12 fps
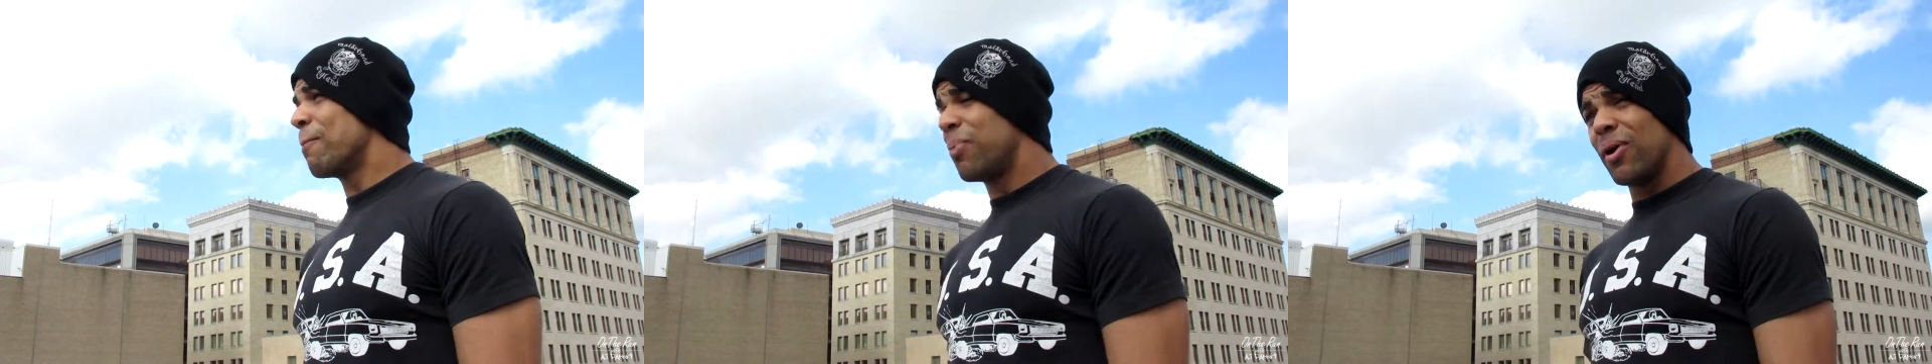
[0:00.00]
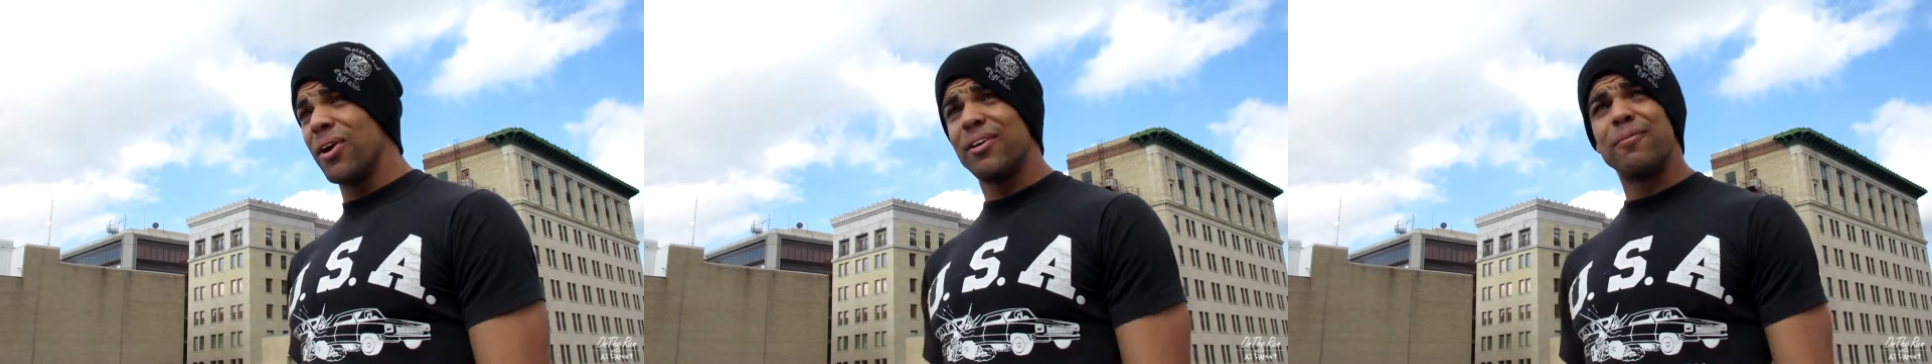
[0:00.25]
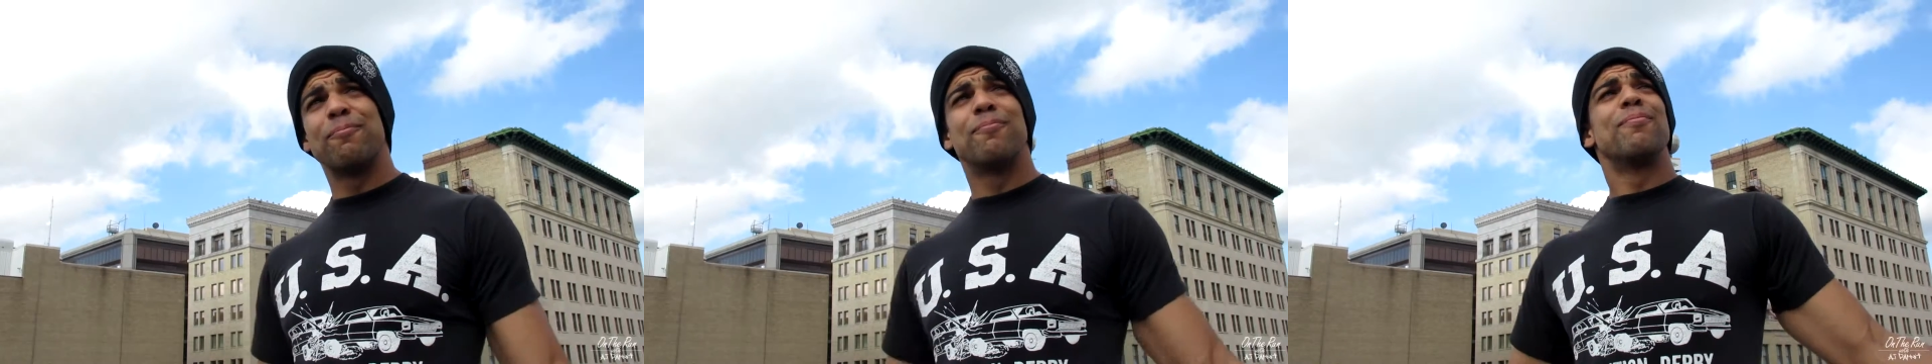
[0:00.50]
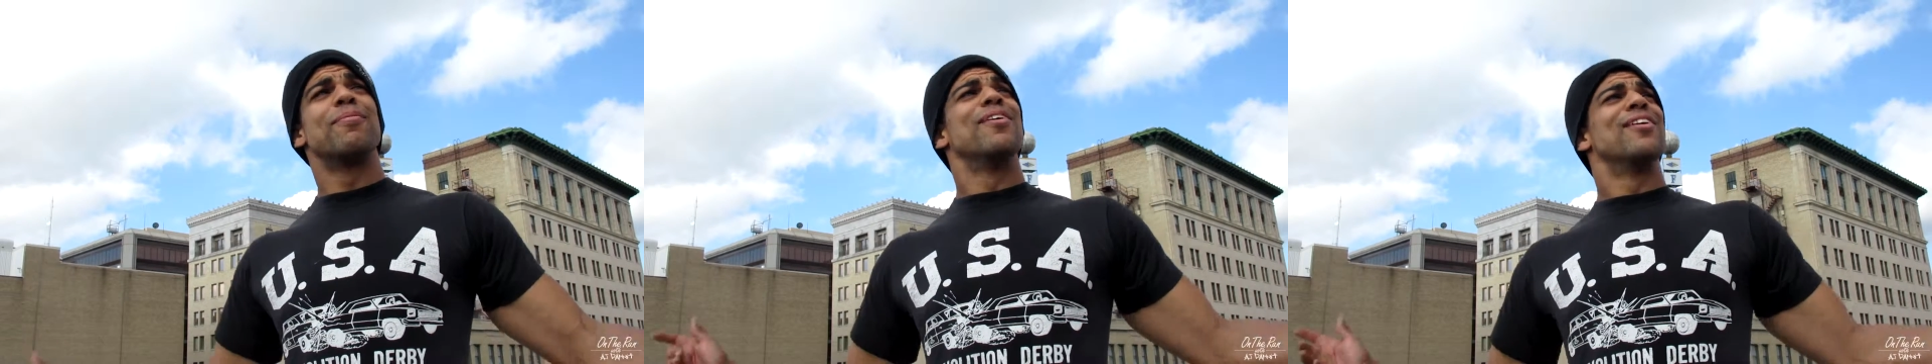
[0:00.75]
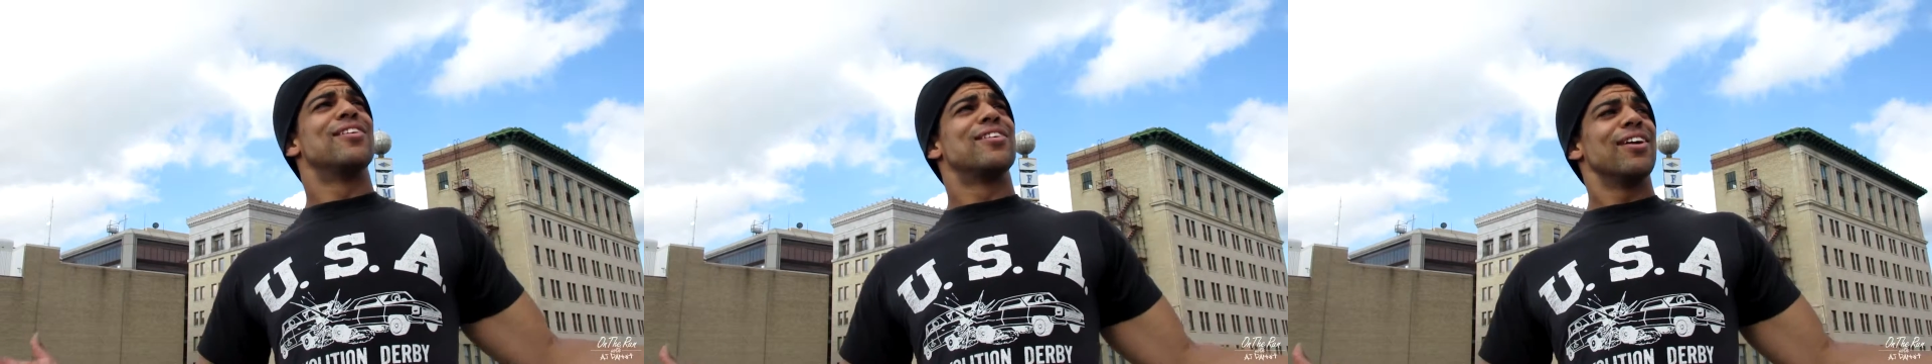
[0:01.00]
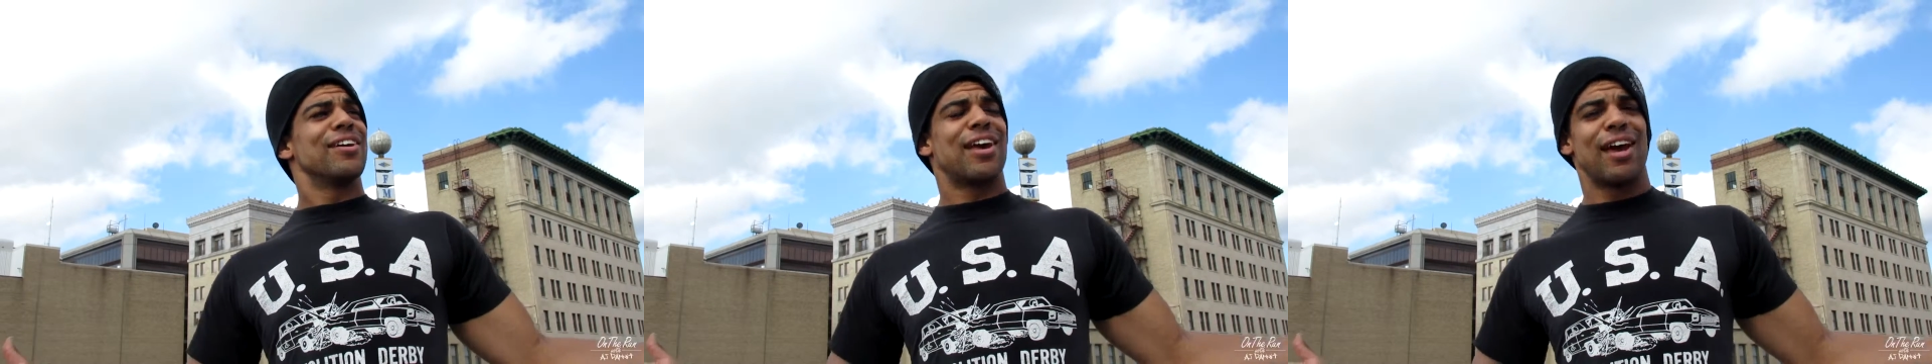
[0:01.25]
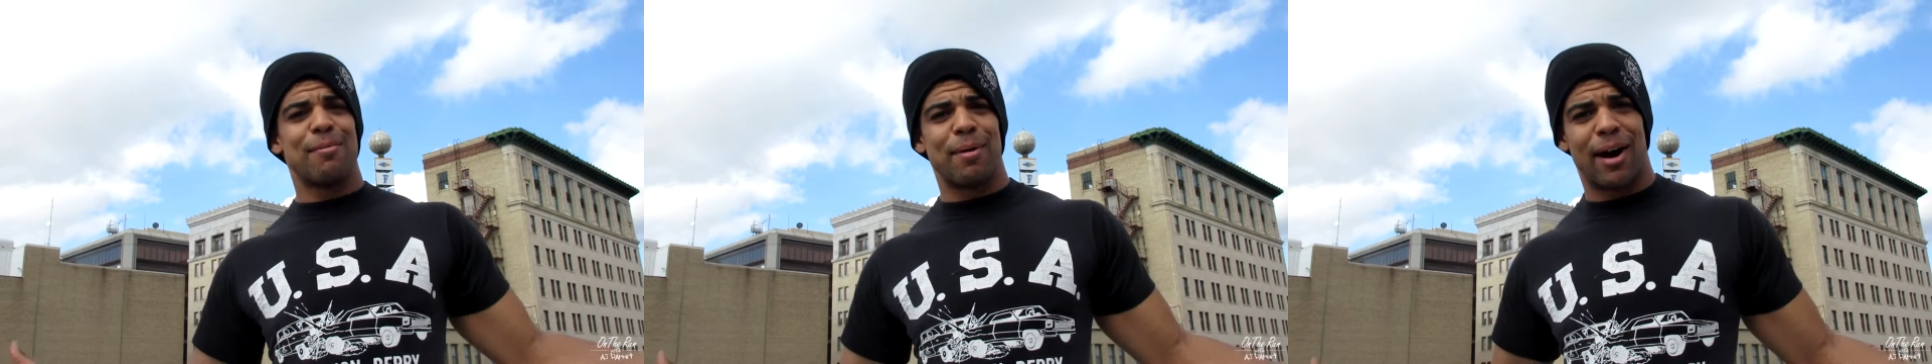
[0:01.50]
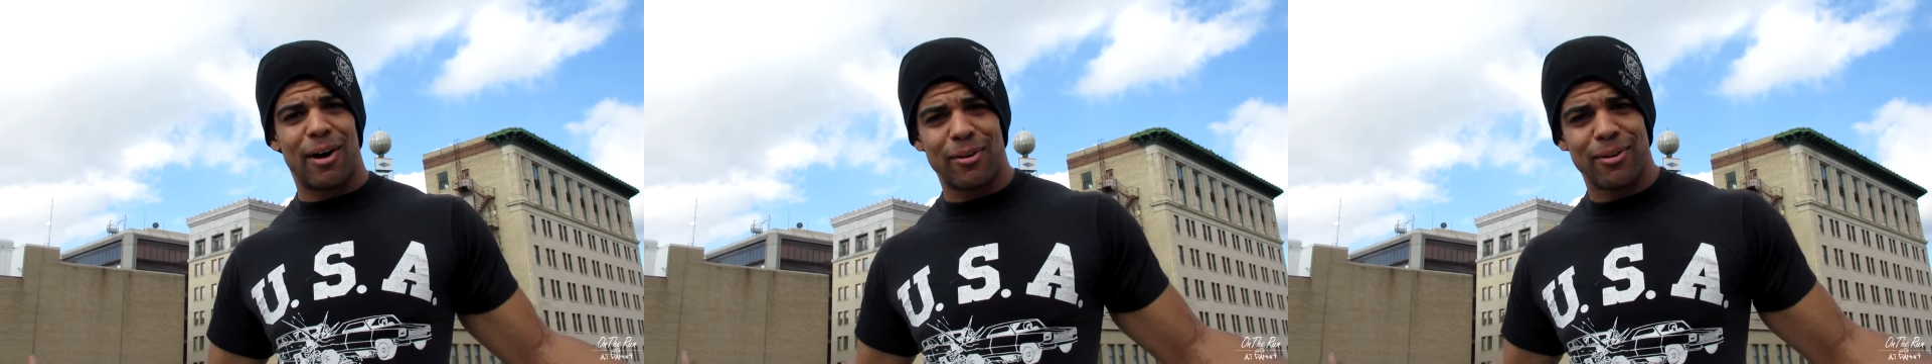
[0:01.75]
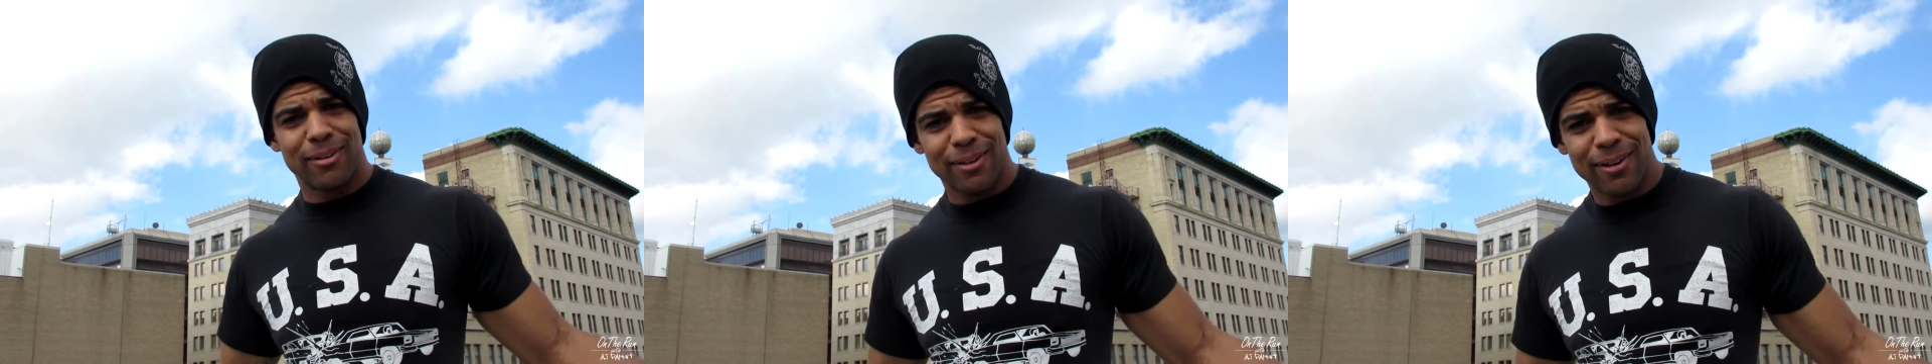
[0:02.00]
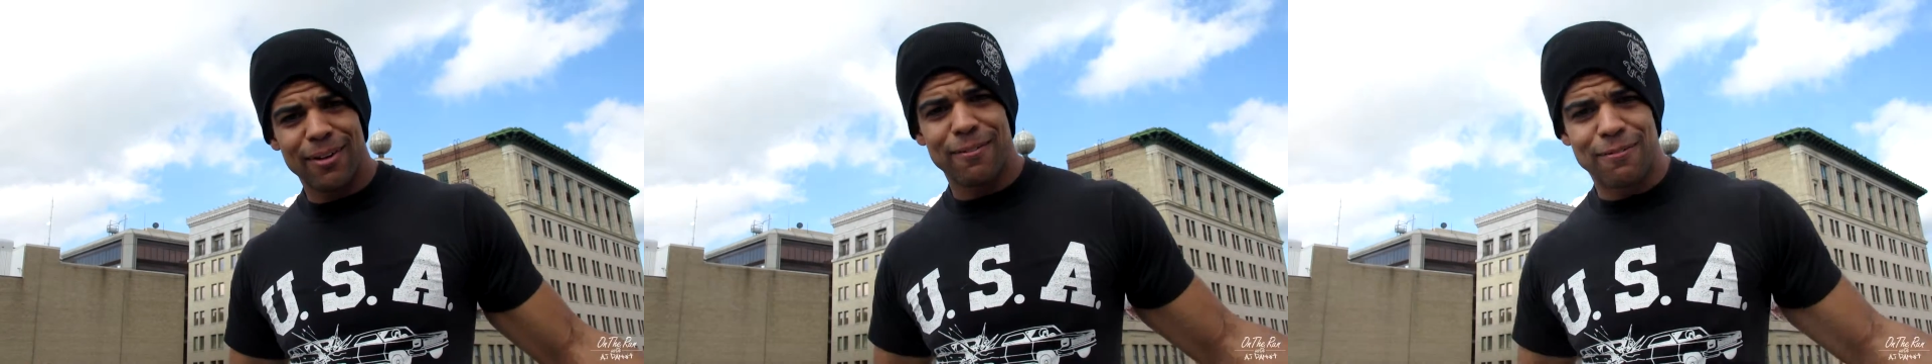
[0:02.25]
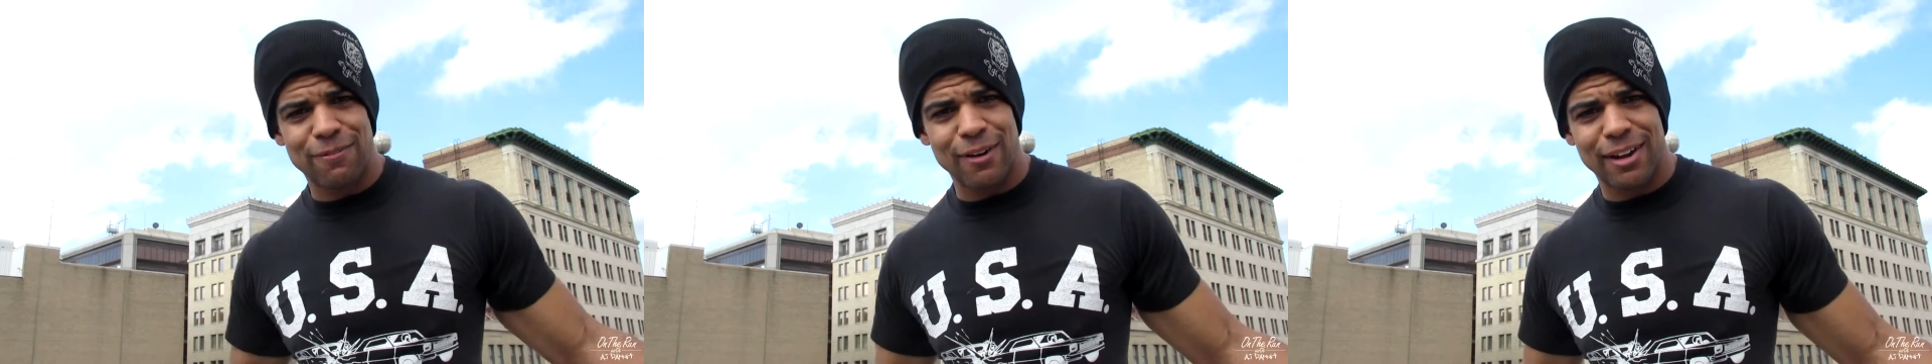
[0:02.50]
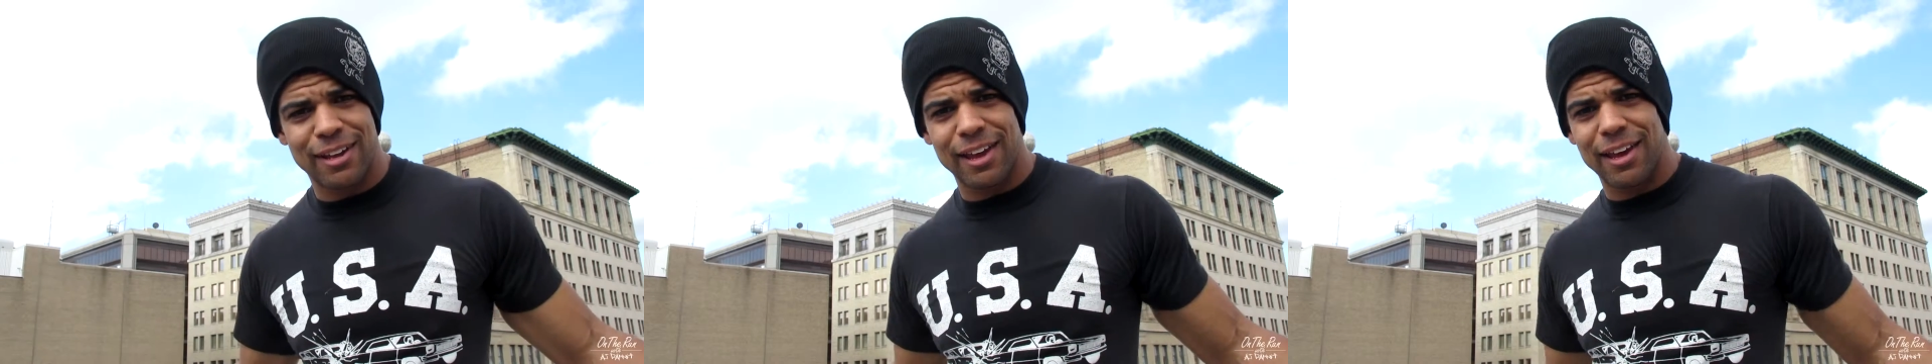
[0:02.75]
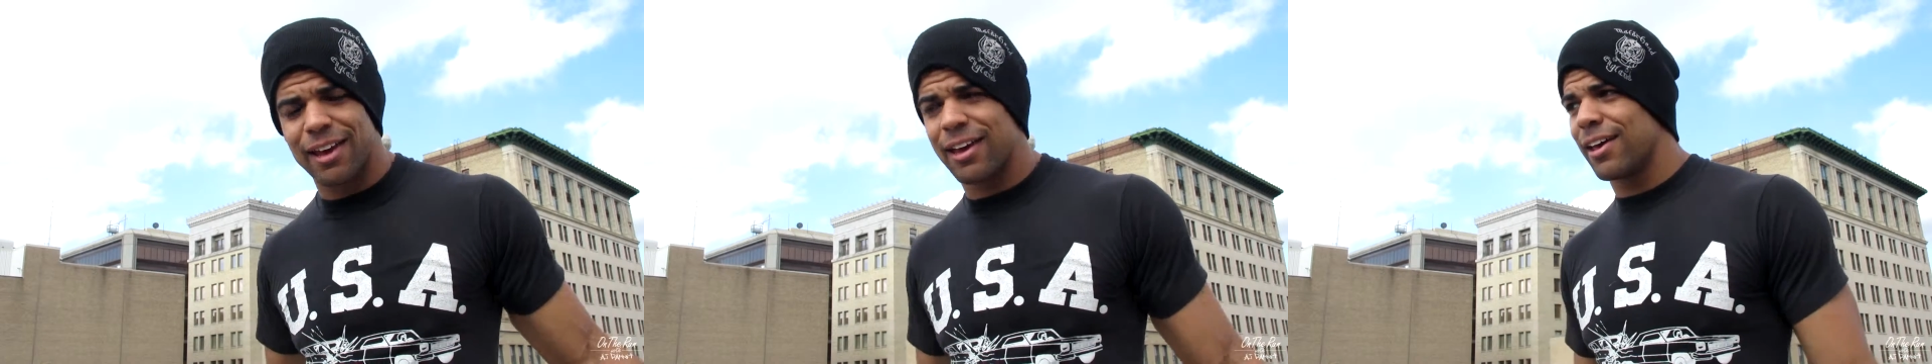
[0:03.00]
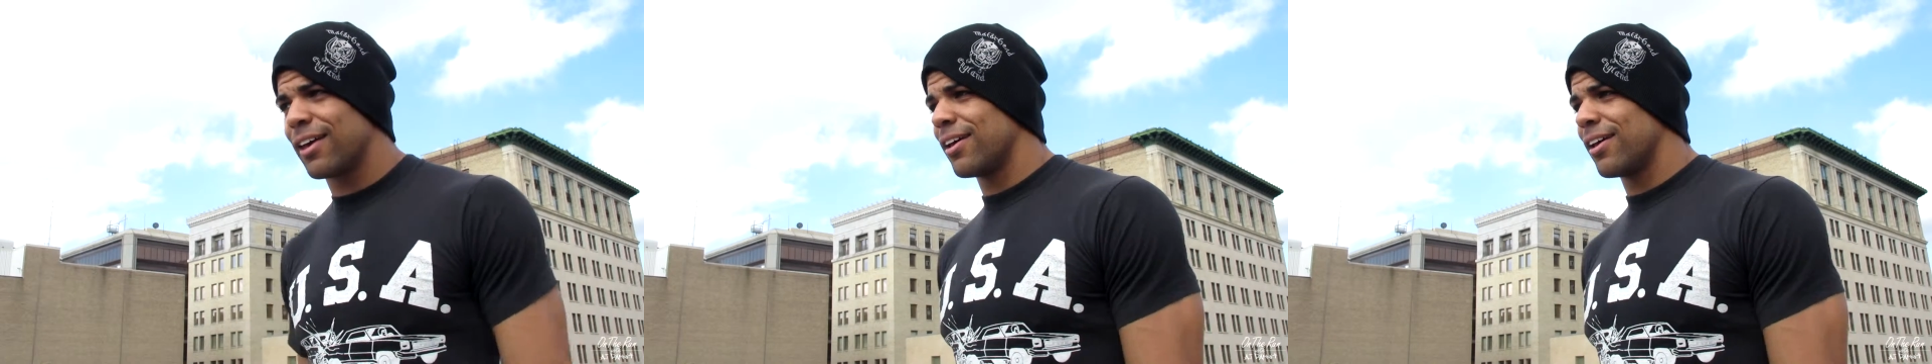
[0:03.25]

But sun came out. Fuck yeah.